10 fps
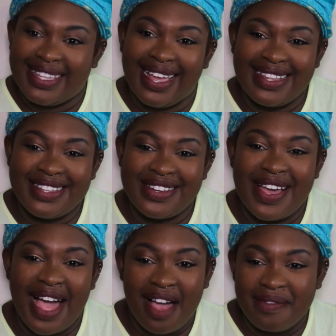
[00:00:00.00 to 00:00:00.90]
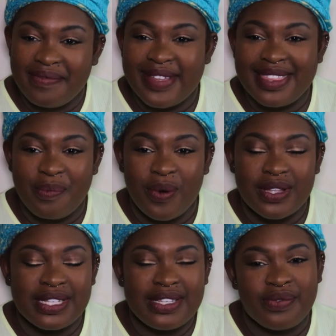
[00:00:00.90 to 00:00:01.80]
you know, I've been the
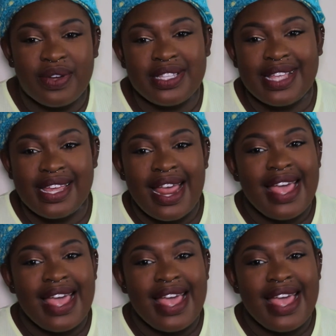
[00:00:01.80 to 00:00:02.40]
positive one saying,